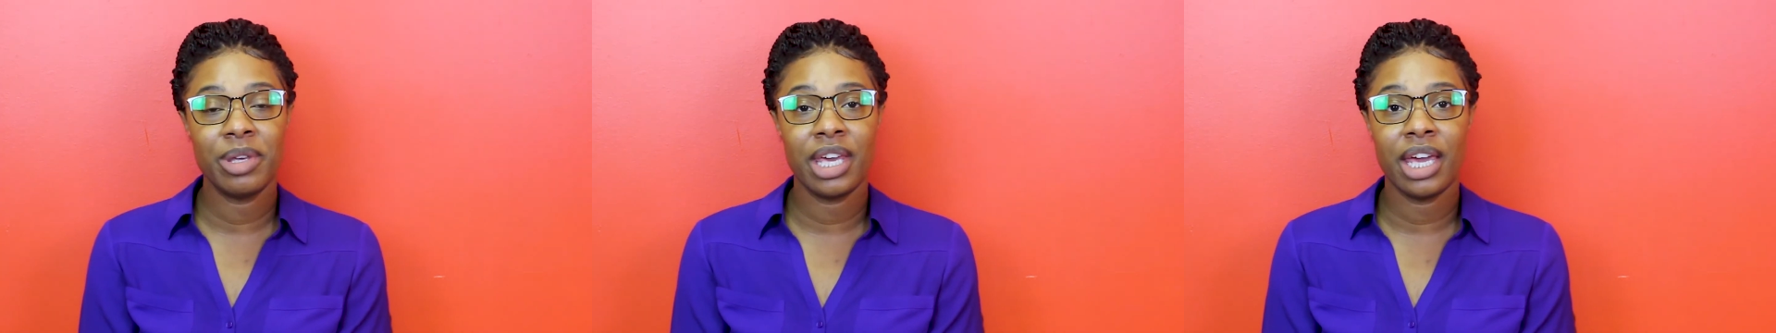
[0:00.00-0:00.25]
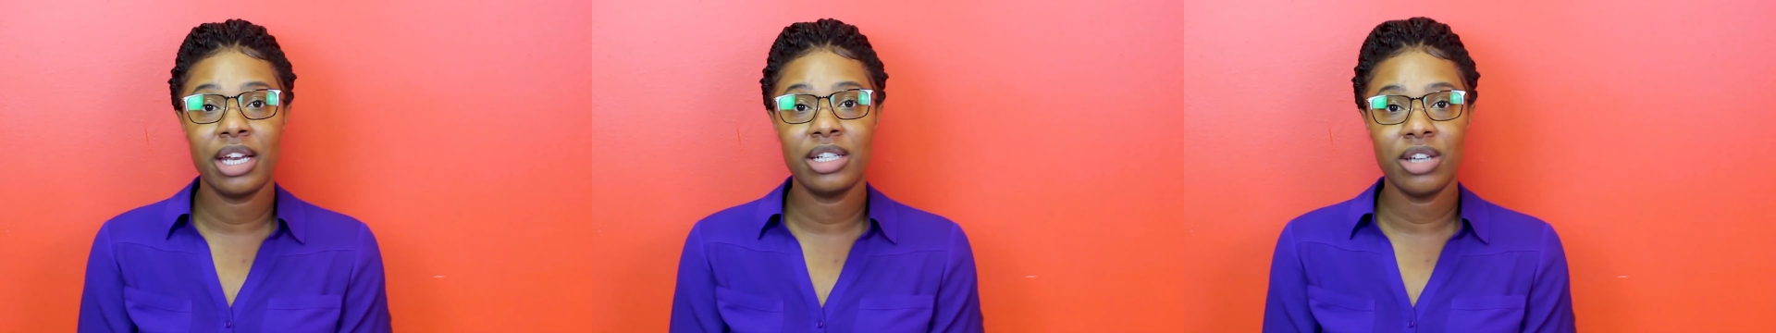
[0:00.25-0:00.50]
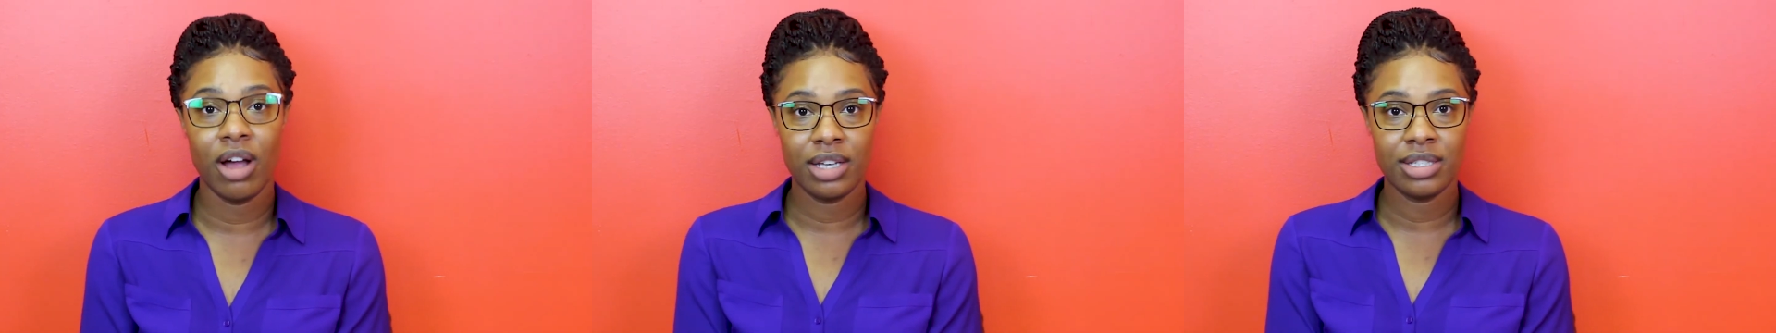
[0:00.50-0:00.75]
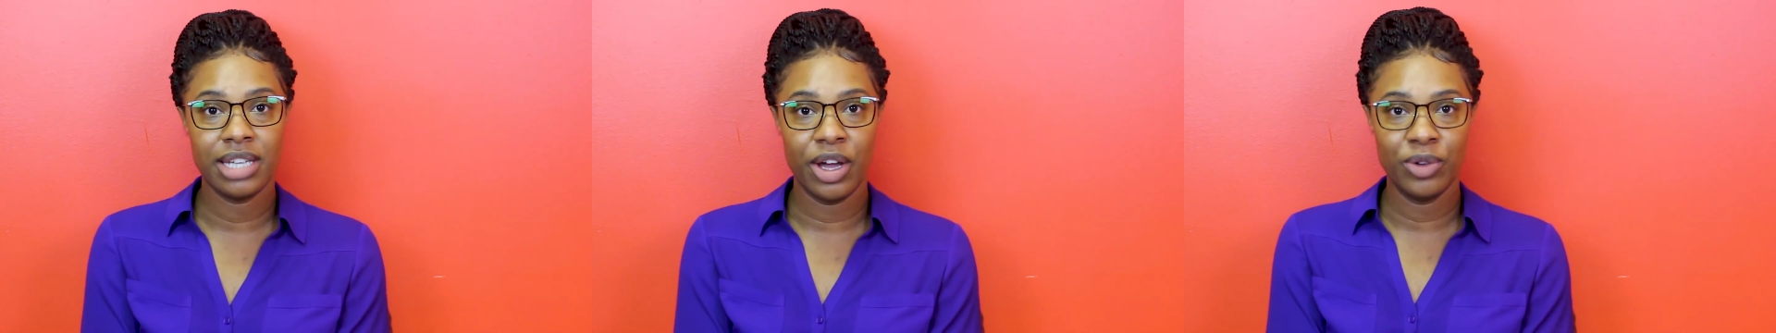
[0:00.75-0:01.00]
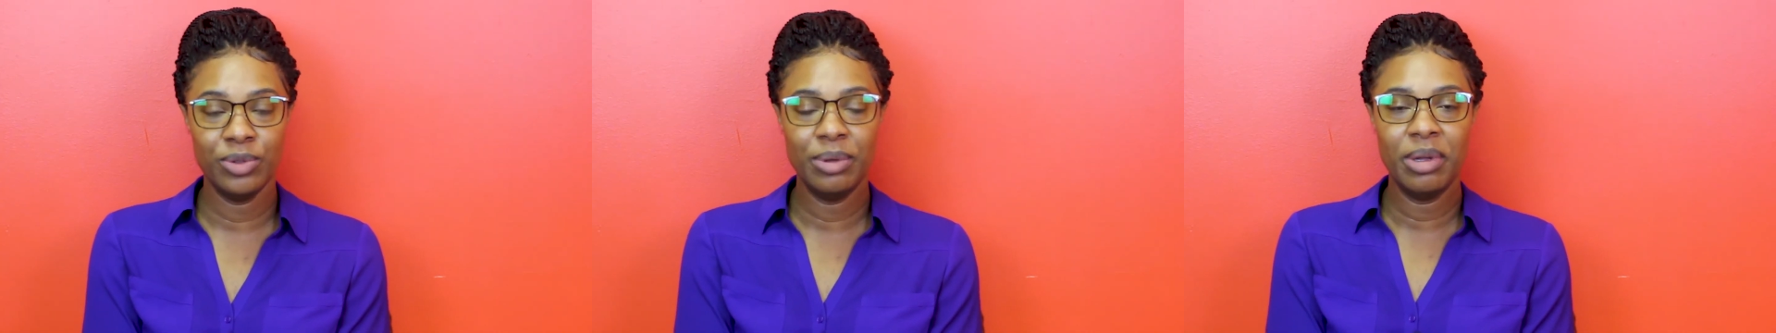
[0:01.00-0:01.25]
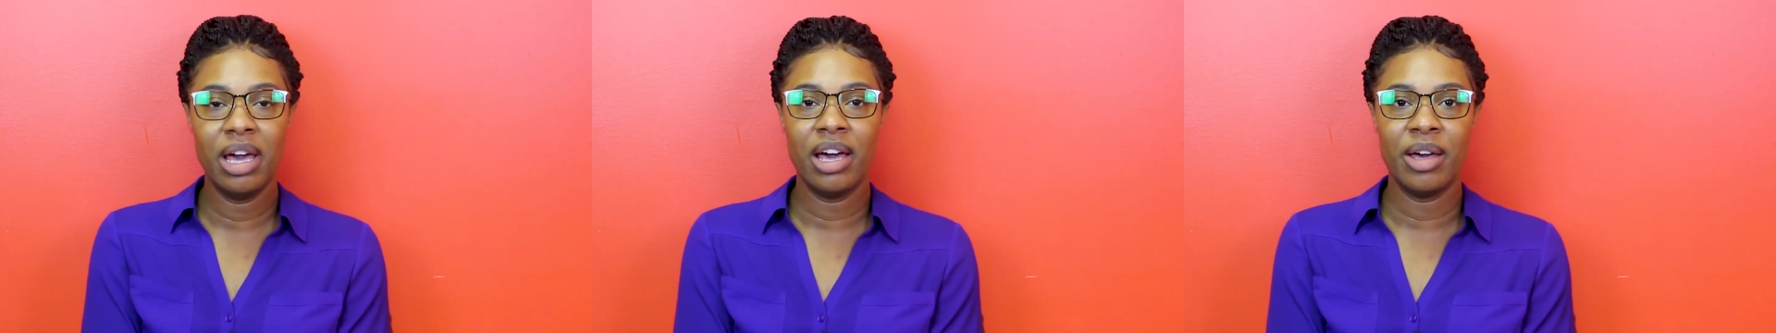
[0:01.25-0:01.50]
getting tossed out
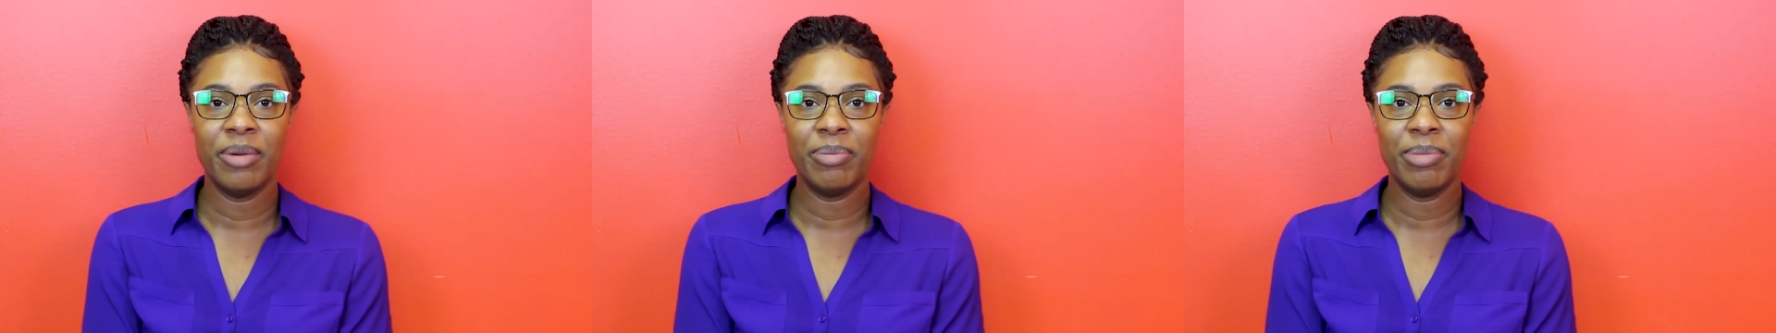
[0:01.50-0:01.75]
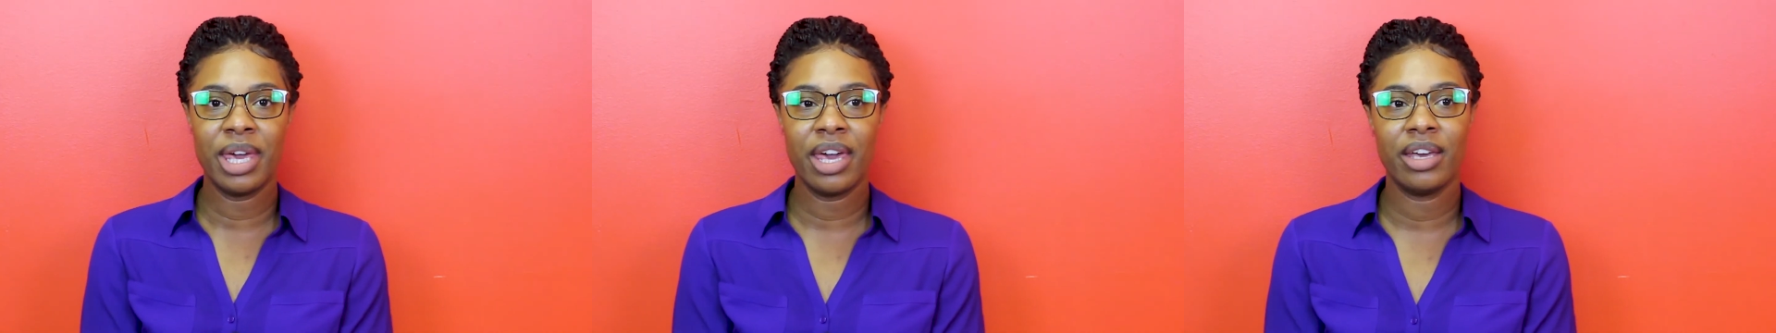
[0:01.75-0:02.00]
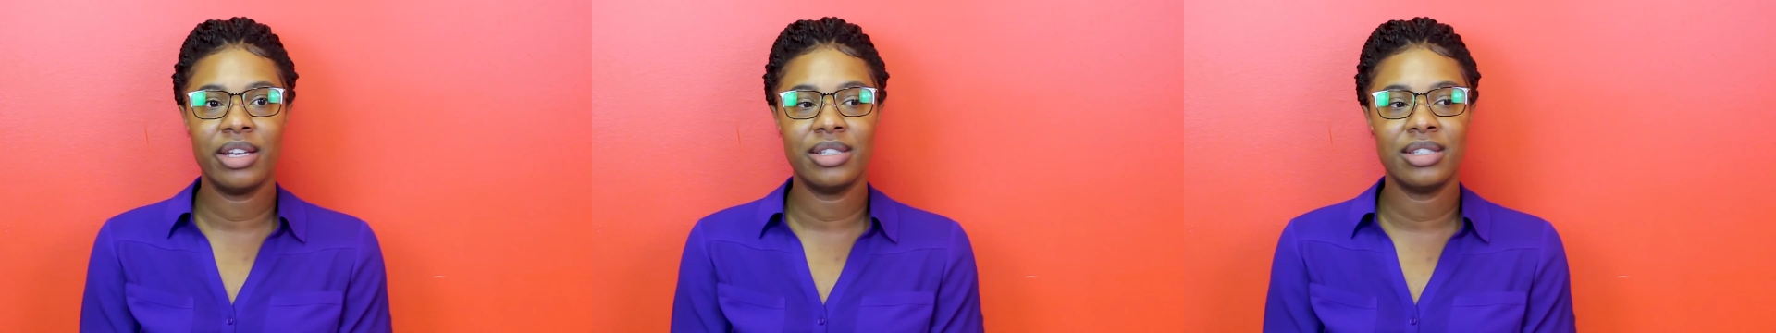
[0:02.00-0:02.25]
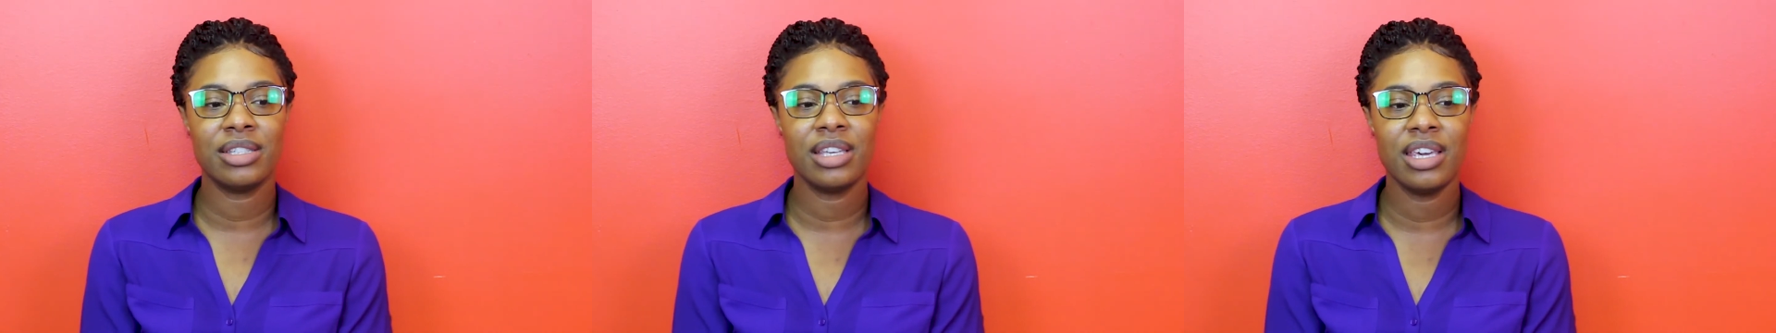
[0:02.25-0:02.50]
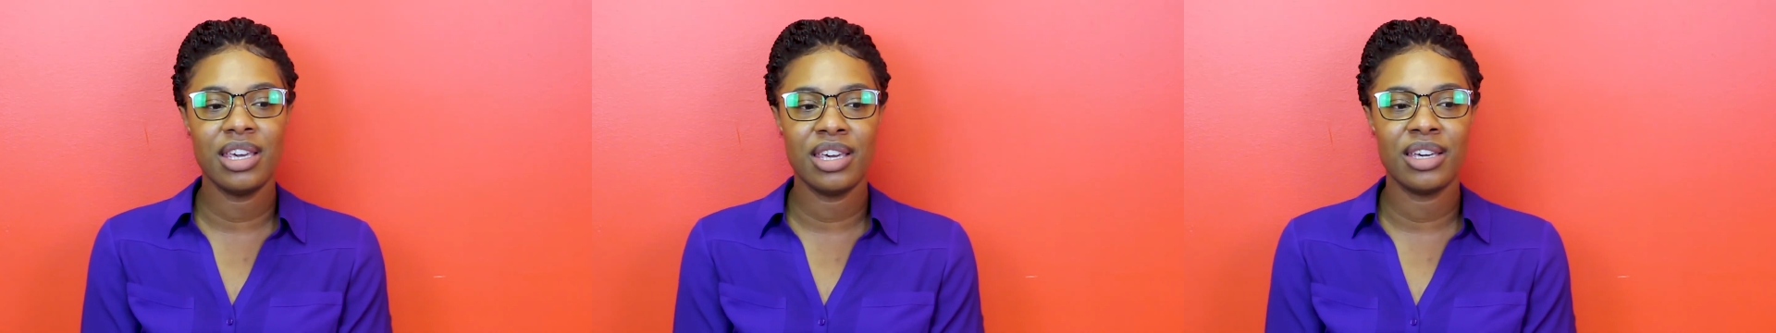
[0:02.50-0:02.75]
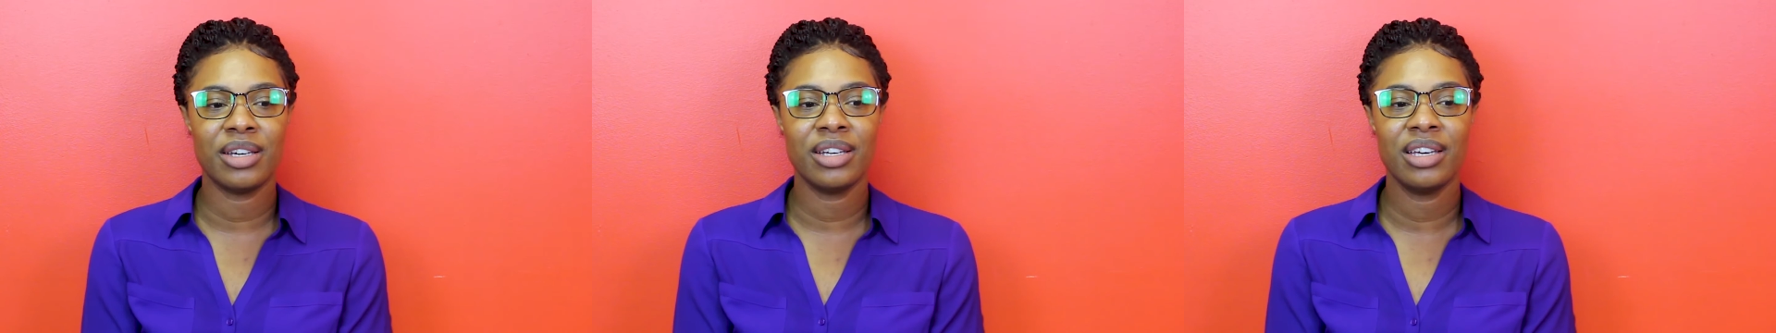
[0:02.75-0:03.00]
because
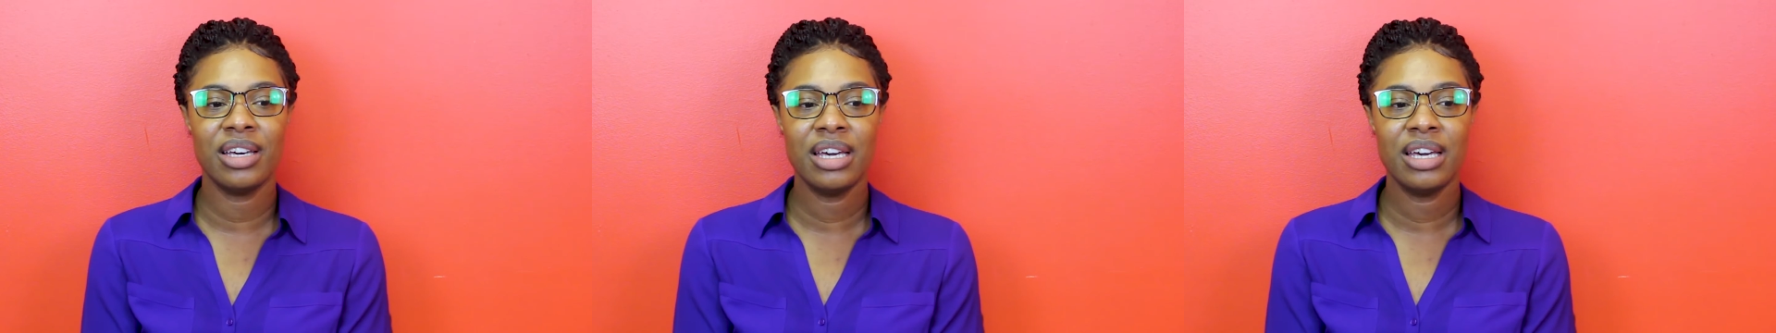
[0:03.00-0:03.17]
he